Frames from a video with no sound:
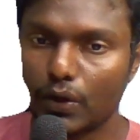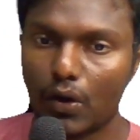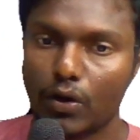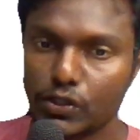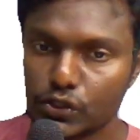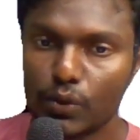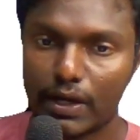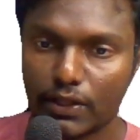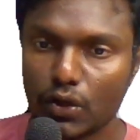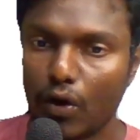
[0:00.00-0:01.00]
also
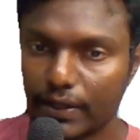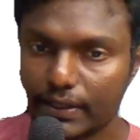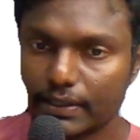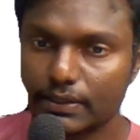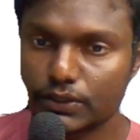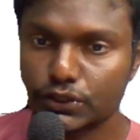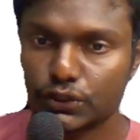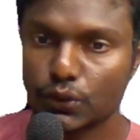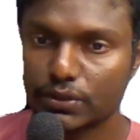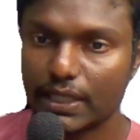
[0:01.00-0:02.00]
another audit
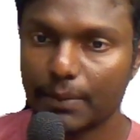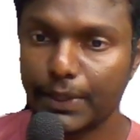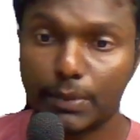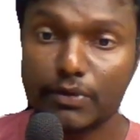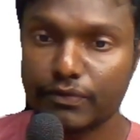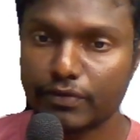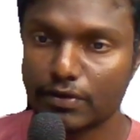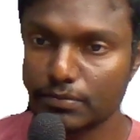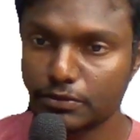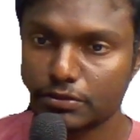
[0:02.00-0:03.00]
showed that B2B
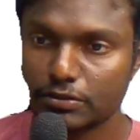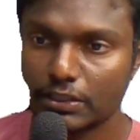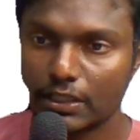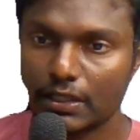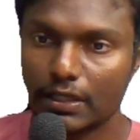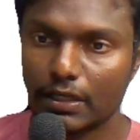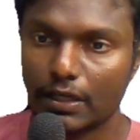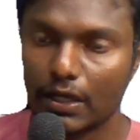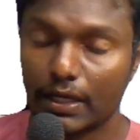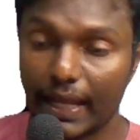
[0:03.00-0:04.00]
firms,
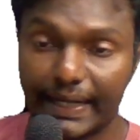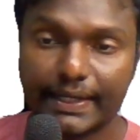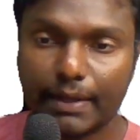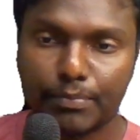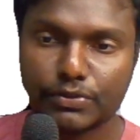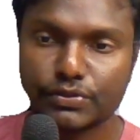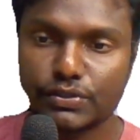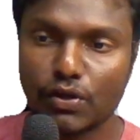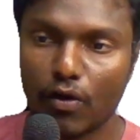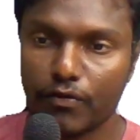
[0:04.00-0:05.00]

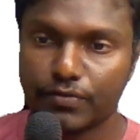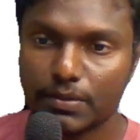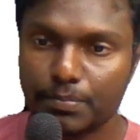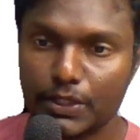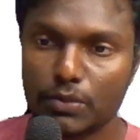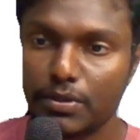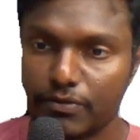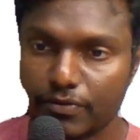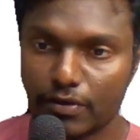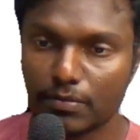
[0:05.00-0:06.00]
99% of the B2B
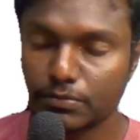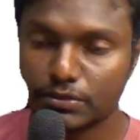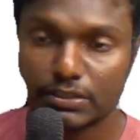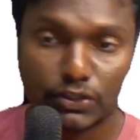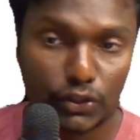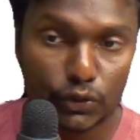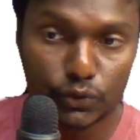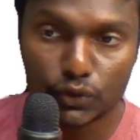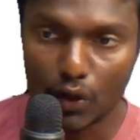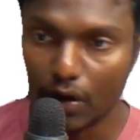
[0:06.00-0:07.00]
firms
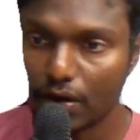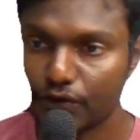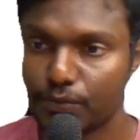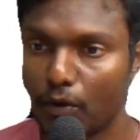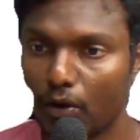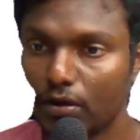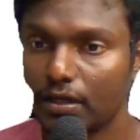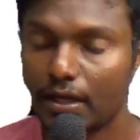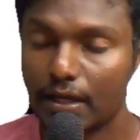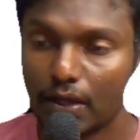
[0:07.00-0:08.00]
do not respond
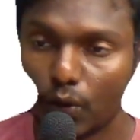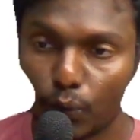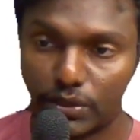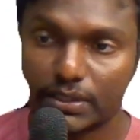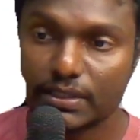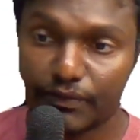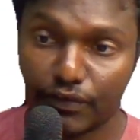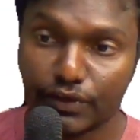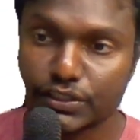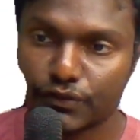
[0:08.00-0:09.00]
within the
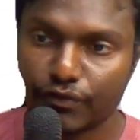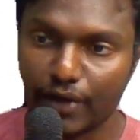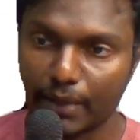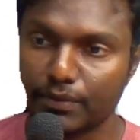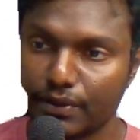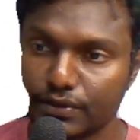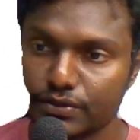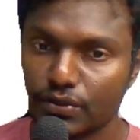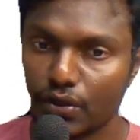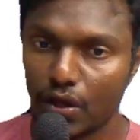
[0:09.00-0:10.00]
first 5
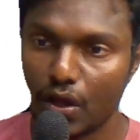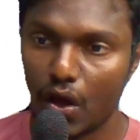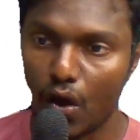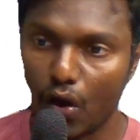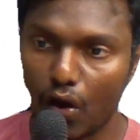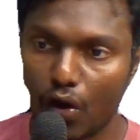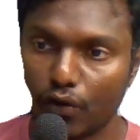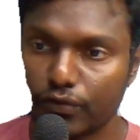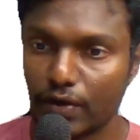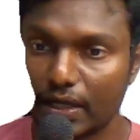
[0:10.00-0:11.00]
minutes
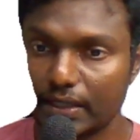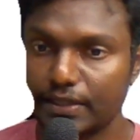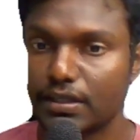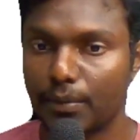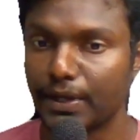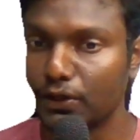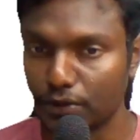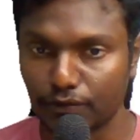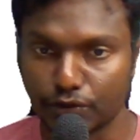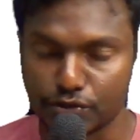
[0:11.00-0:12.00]
of a lead coming into
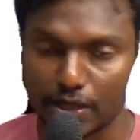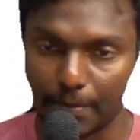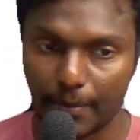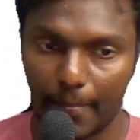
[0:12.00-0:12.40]
their footstep.